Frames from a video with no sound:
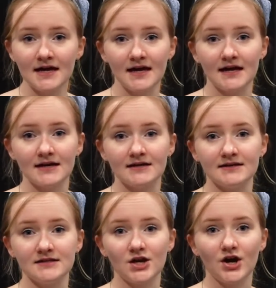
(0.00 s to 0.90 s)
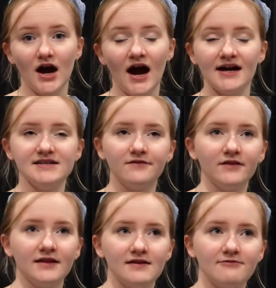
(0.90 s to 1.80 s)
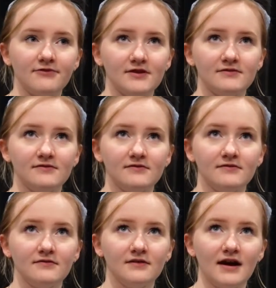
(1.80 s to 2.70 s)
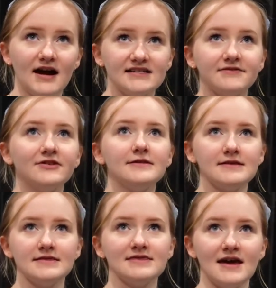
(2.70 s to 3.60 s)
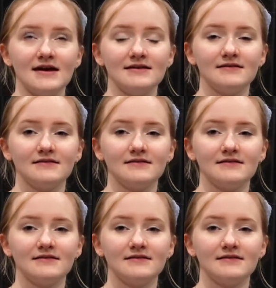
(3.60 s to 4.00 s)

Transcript: And I definitely think that